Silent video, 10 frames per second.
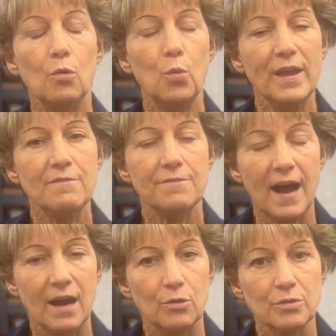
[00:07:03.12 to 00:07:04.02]
we
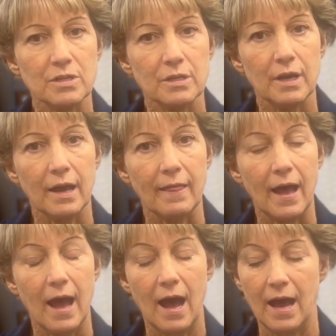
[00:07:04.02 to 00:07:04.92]
found uh,
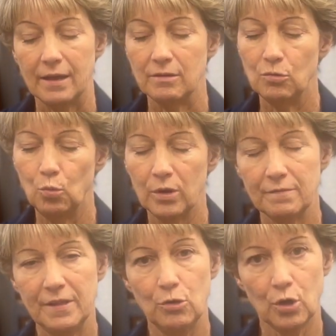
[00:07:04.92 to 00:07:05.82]
on one
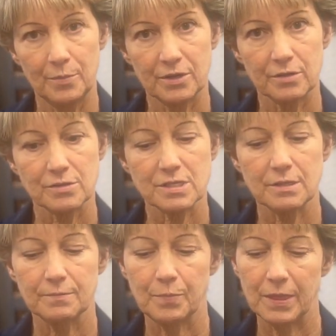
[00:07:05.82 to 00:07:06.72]
of the orbiters
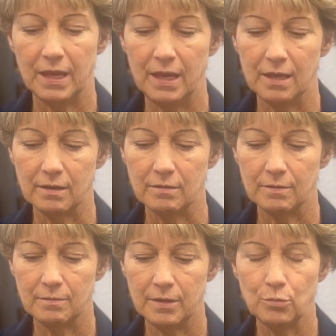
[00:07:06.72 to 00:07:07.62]

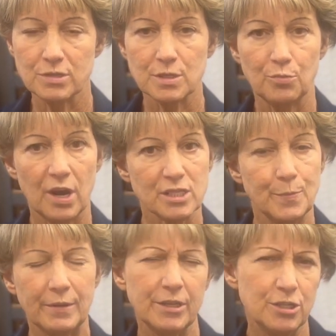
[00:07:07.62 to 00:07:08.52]
in it was
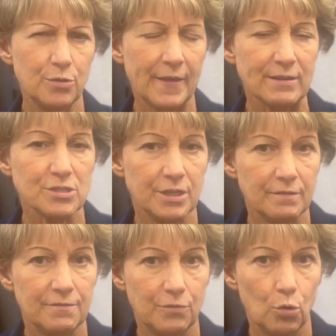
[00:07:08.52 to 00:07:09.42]
approximately
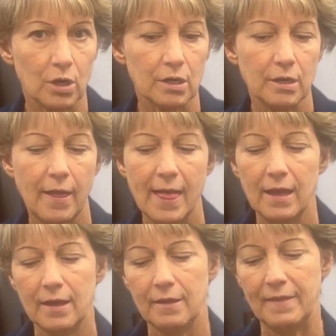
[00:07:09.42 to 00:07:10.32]
2004
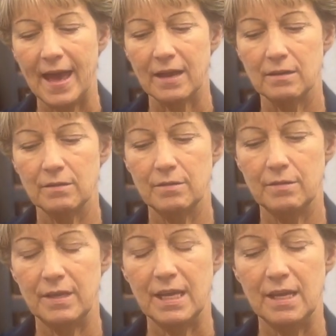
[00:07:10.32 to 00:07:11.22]
that
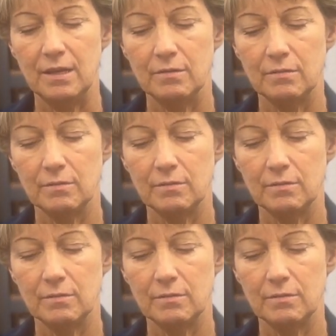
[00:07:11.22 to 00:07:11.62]
the